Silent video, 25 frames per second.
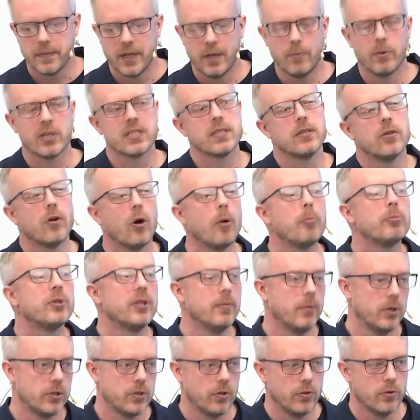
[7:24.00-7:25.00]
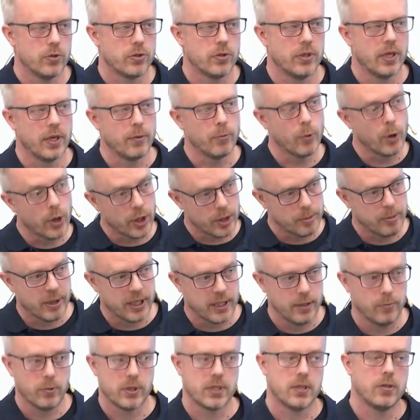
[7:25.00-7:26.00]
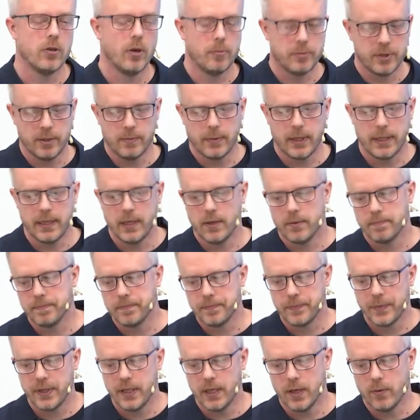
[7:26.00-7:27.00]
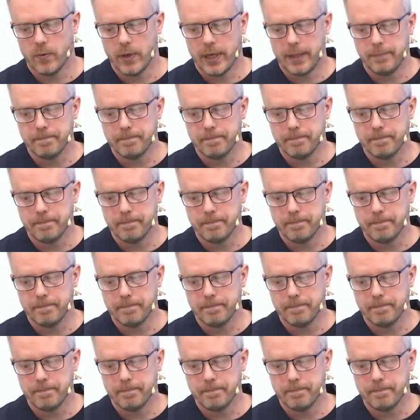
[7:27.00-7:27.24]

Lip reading: wasn't an optimal solution. It worked, but it wasn't optimal in a way.